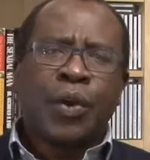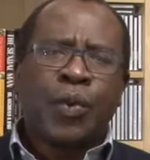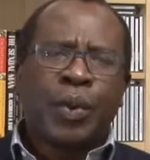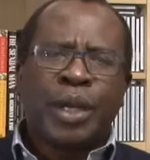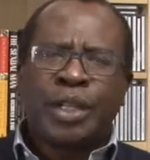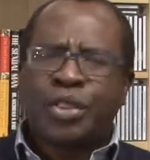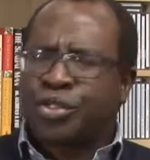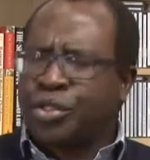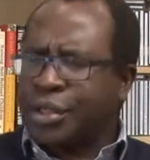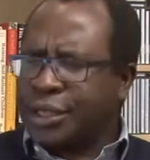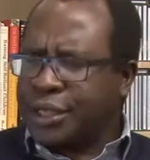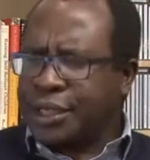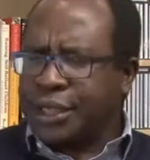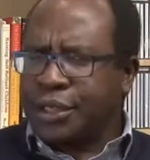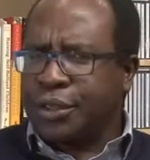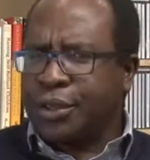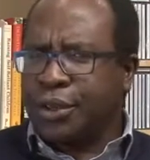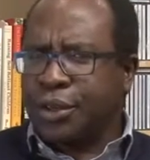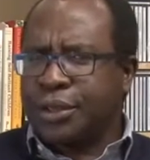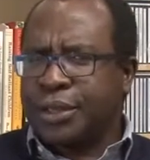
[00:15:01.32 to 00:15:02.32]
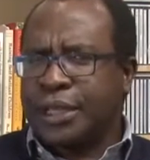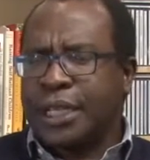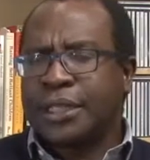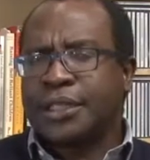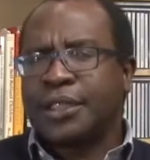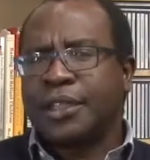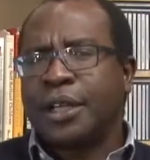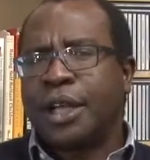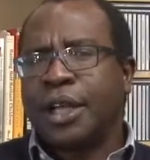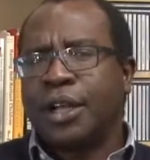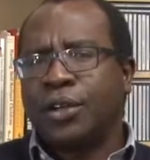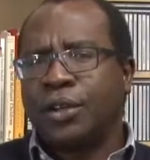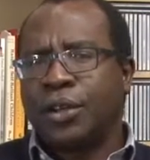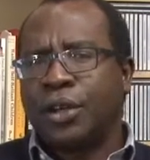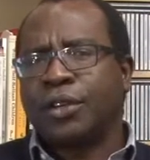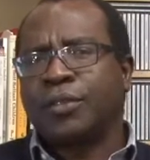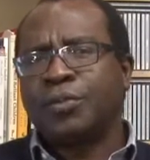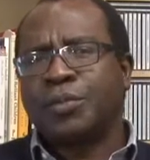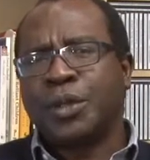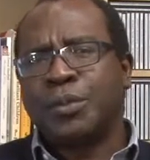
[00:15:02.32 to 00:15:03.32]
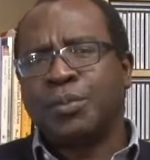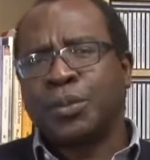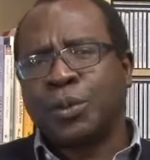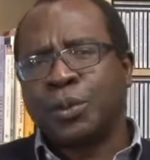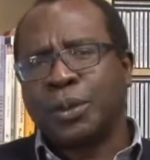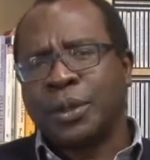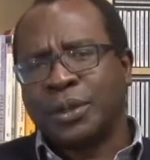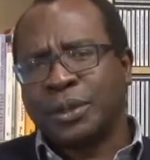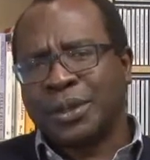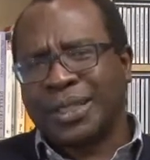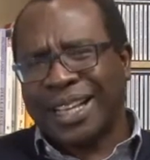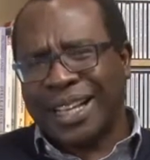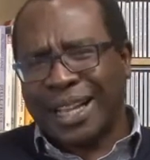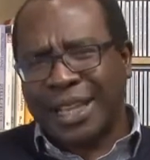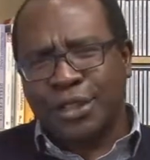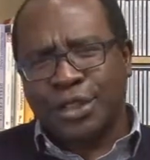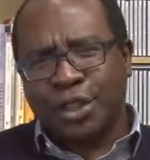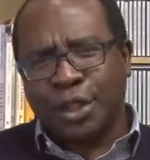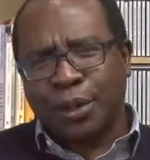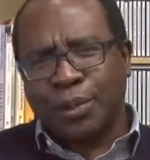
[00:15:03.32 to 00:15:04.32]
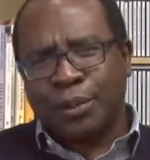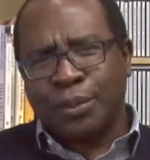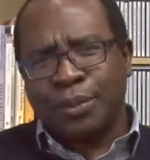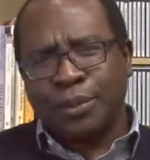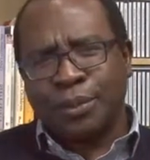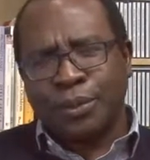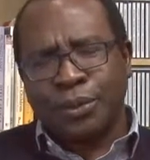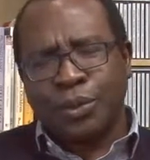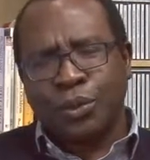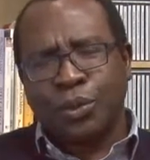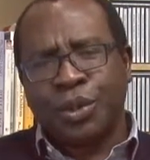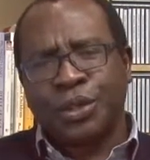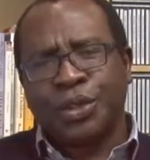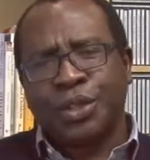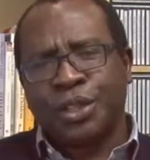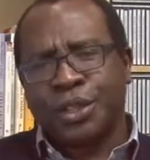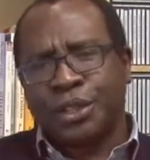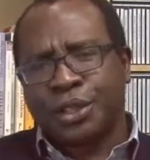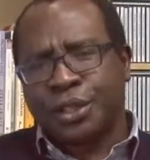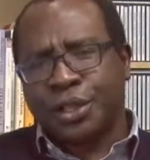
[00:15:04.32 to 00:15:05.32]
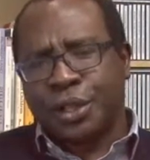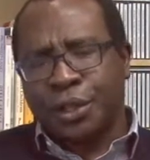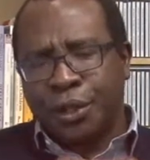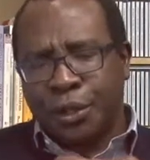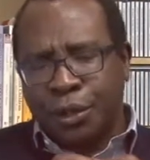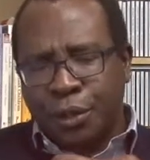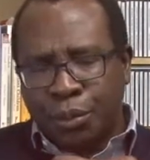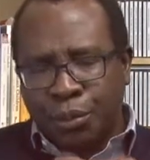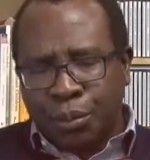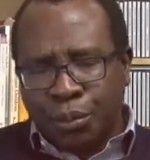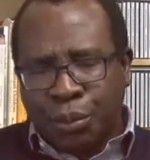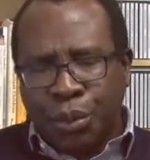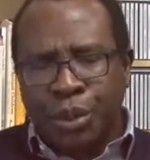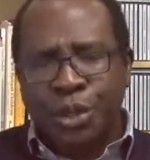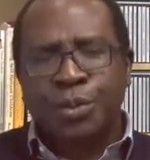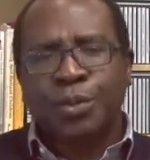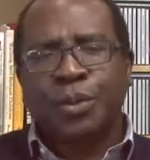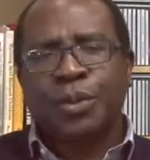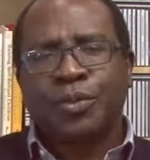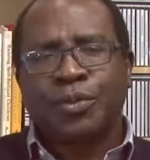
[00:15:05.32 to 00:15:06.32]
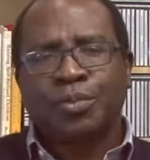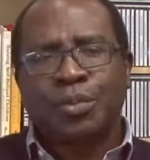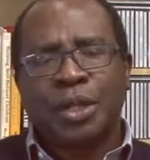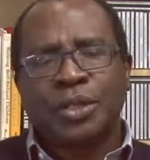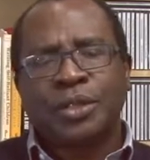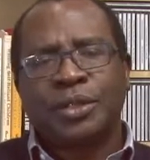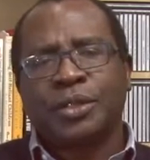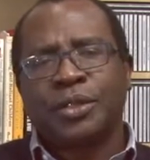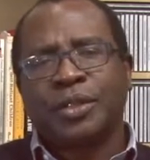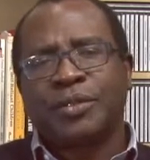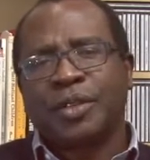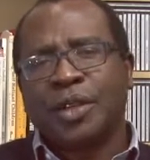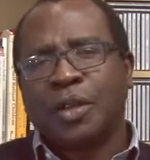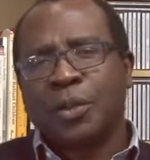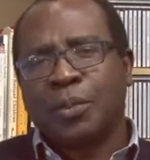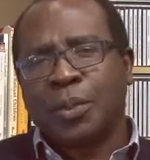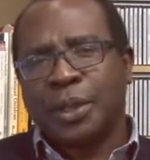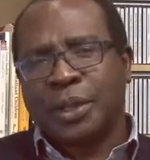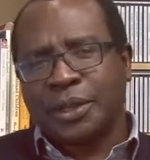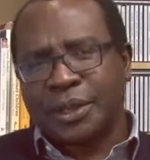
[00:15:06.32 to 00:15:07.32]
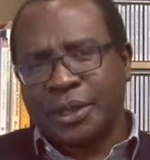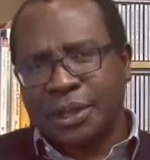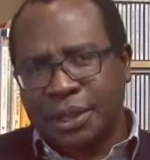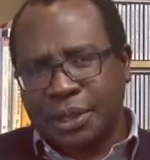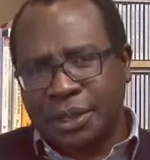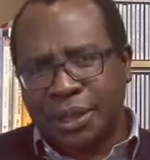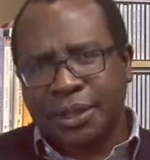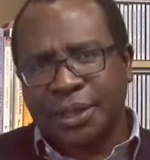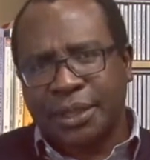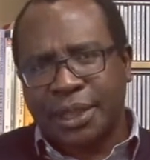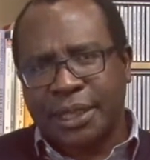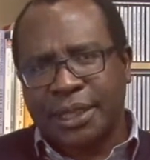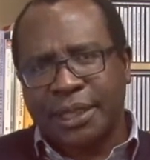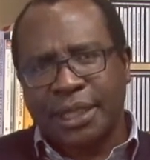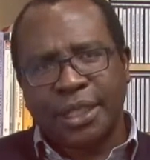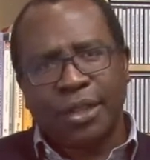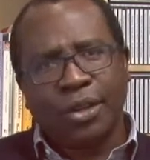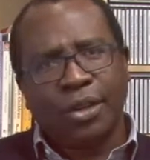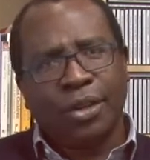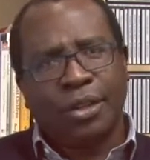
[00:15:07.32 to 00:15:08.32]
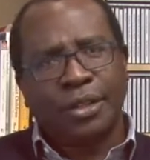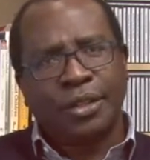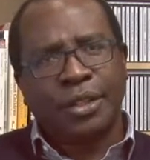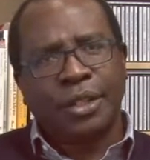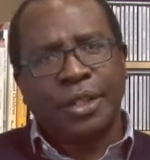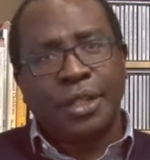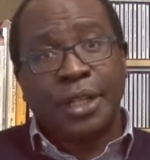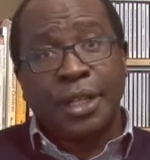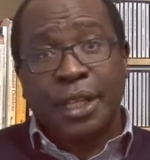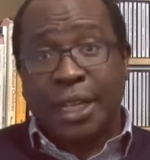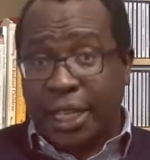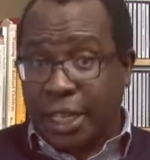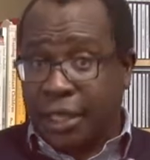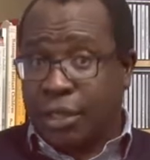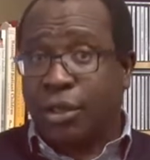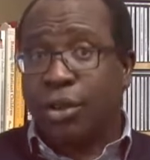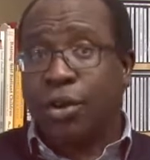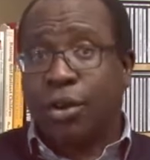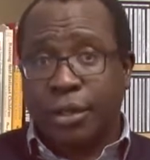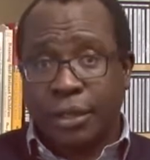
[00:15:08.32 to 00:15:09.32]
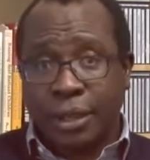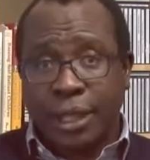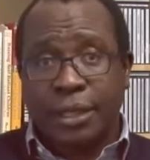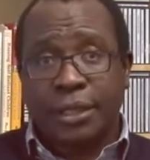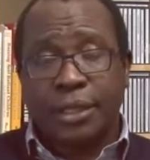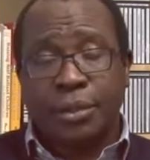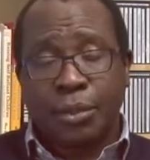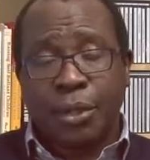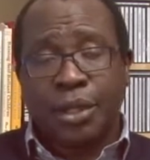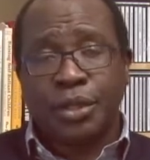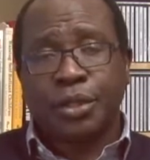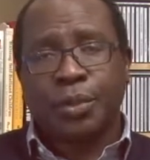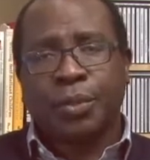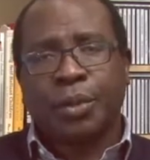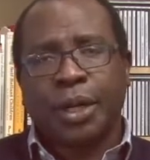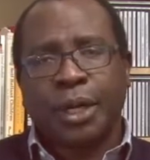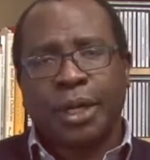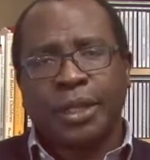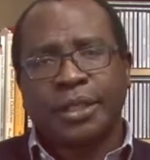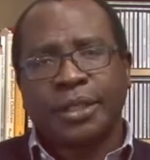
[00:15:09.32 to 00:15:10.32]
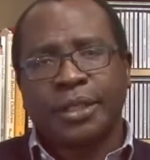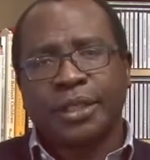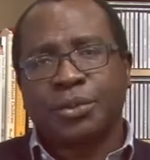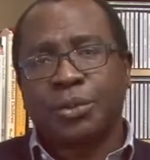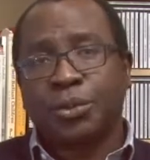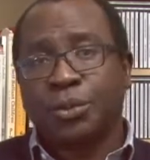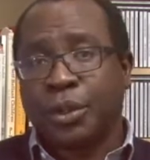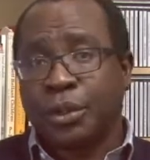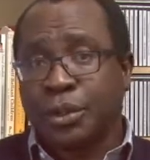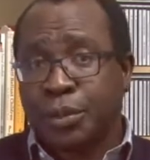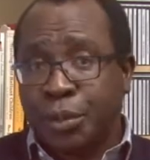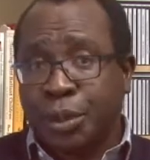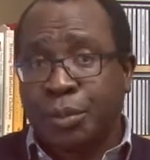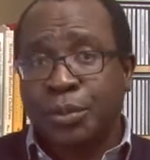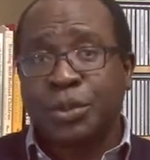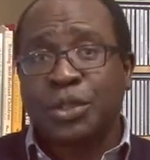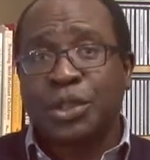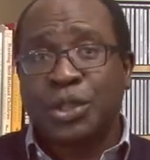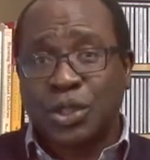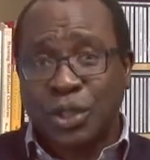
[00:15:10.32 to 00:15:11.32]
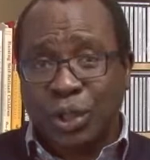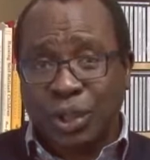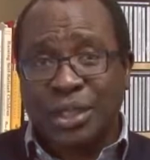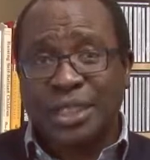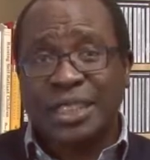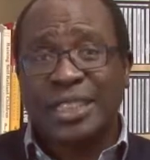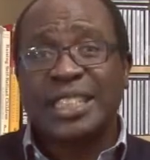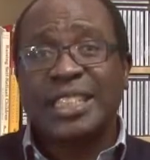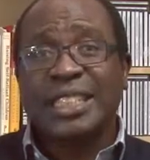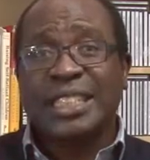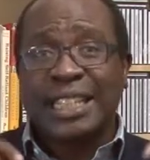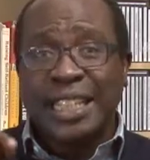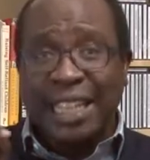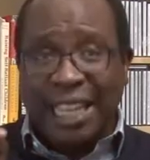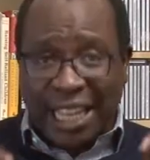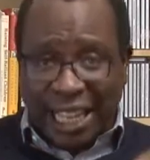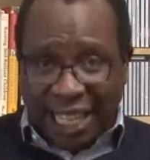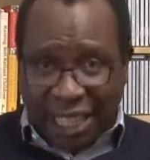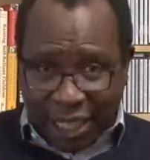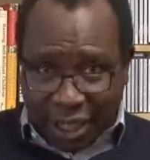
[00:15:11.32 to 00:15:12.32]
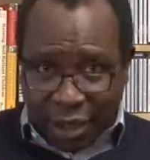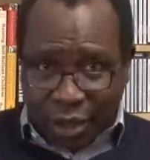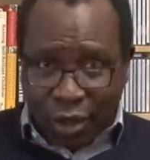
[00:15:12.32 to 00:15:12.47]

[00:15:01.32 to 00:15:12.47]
we're trusting God that a lot of people will catch up with this principle of personal development and success in God. In God, that's the major part, because we want people to succeed in